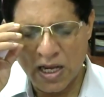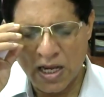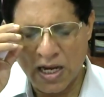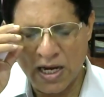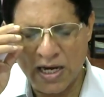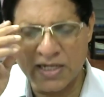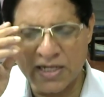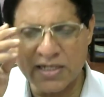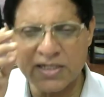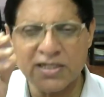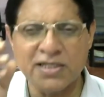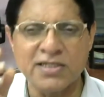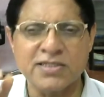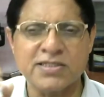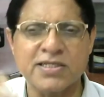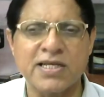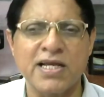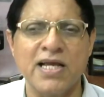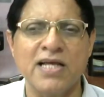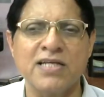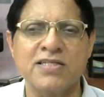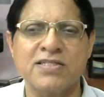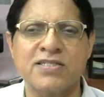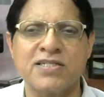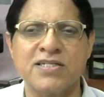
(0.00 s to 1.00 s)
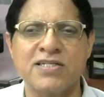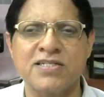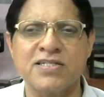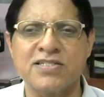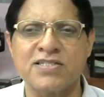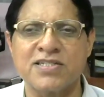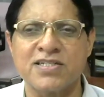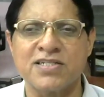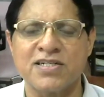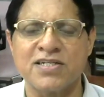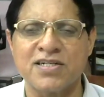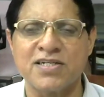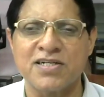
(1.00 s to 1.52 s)
And this case
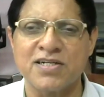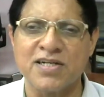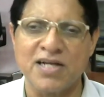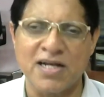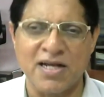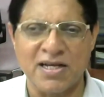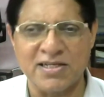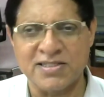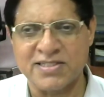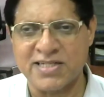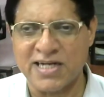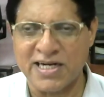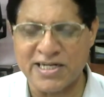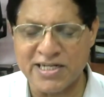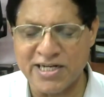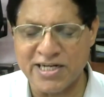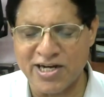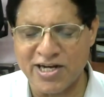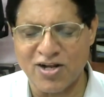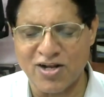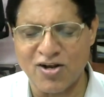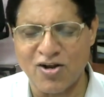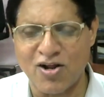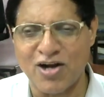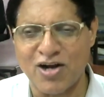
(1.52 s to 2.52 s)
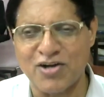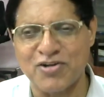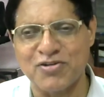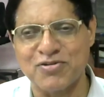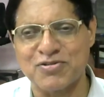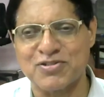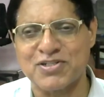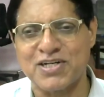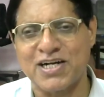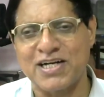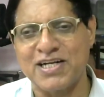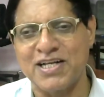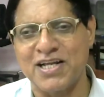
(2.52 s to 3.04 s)
is, I studied a lot, you
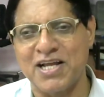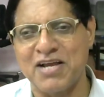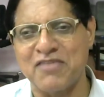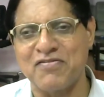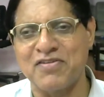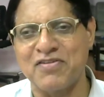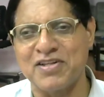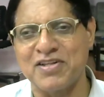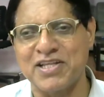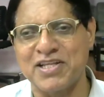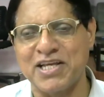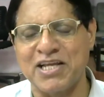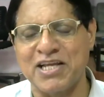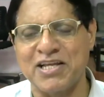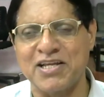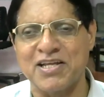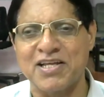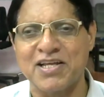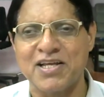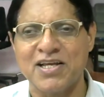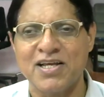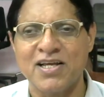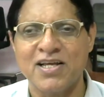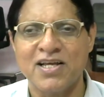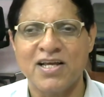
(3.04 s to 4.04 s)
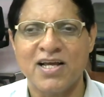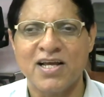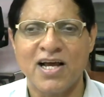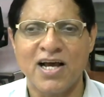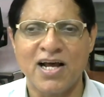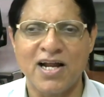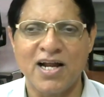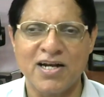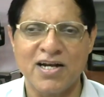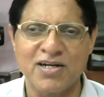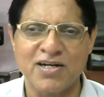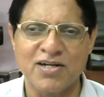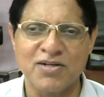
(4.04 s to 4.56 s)
study everything.
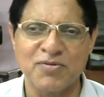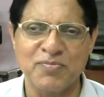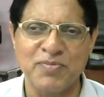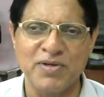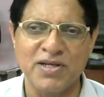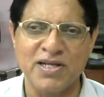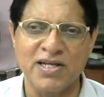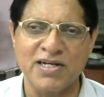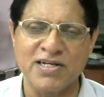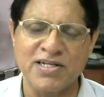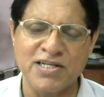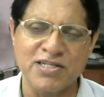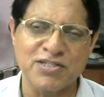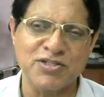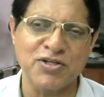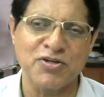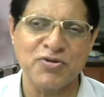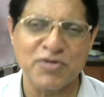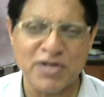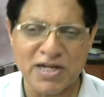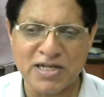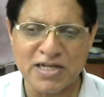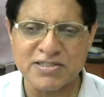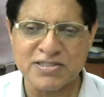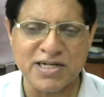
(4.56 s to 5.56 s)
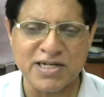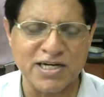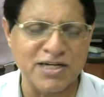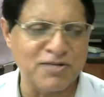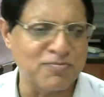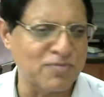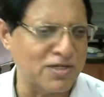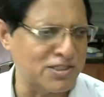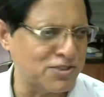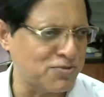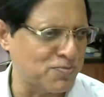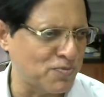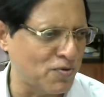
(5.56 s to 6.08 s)
And being a teacher, you have studied
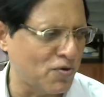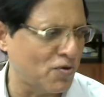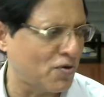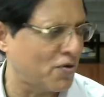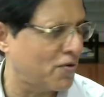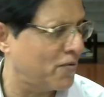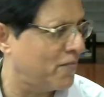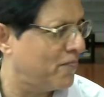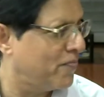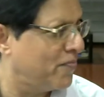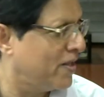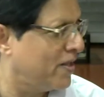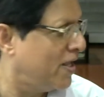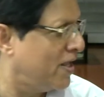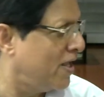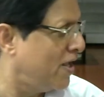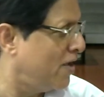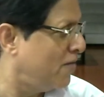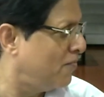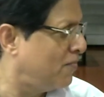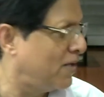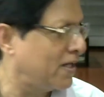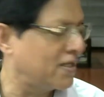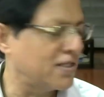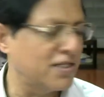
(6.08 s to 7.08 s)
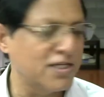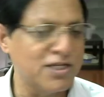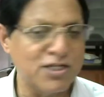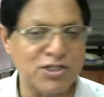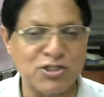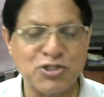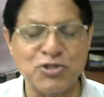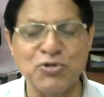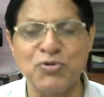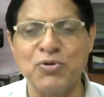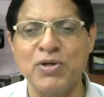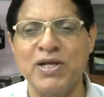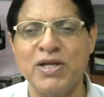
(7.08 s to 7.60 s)
much more. But the
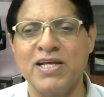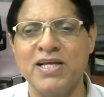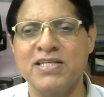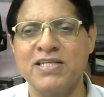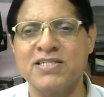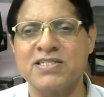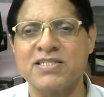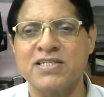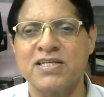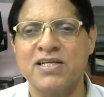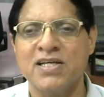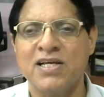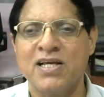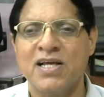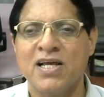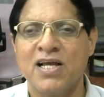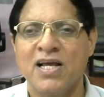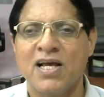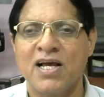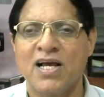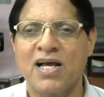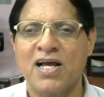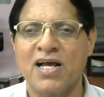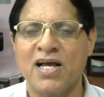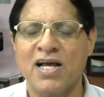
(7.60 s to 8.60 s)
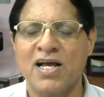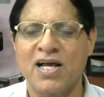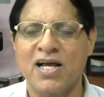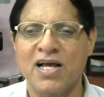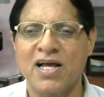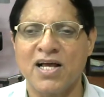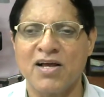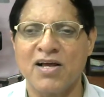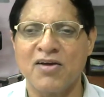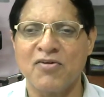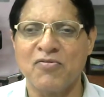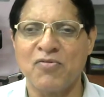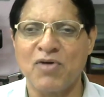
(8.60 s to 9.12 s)
issue is,
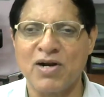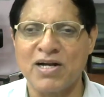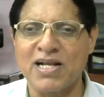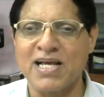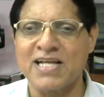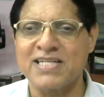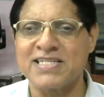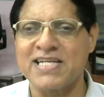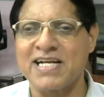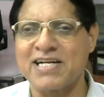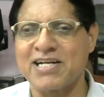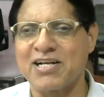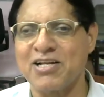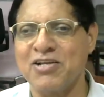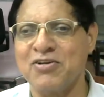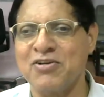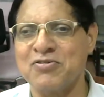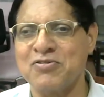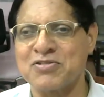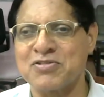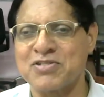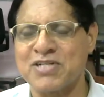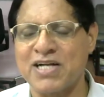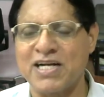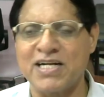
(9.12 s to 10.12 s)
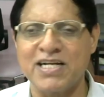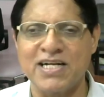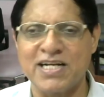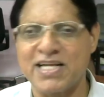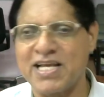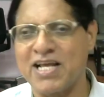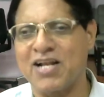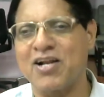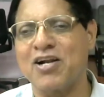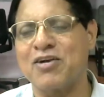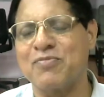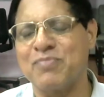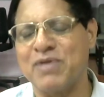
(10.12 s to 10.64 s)
what exactly you studied
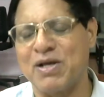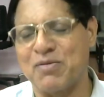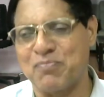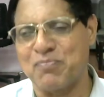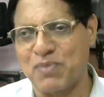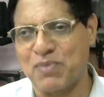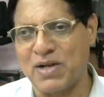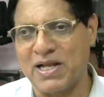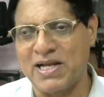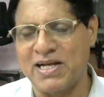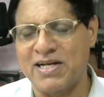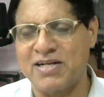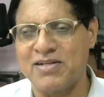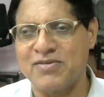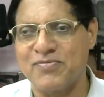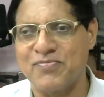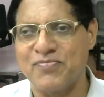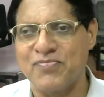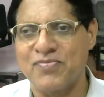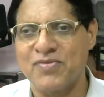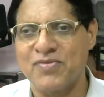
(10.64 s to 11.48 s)
cannot be applied.